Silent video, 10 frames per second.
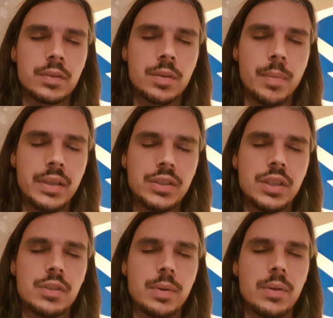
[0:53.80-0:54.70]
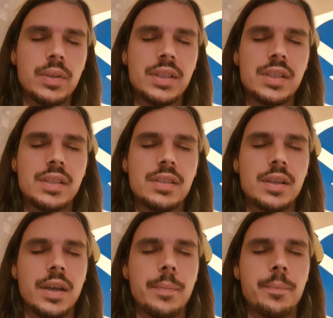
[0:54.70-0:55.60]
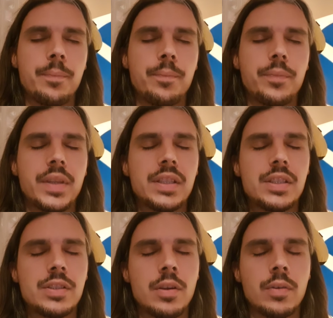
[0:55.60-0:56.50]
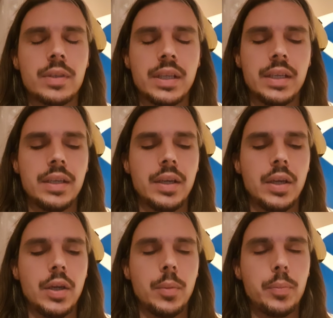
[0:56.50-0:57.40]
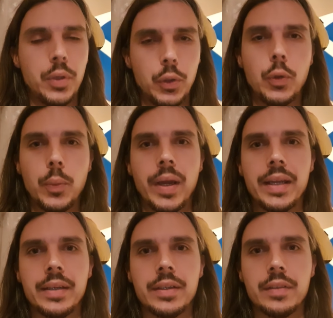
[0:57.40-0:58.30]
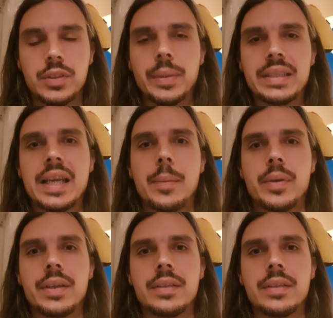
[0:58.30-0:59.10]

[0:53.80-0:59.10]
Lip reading: mention as well, this is not the pure way of doing tapping.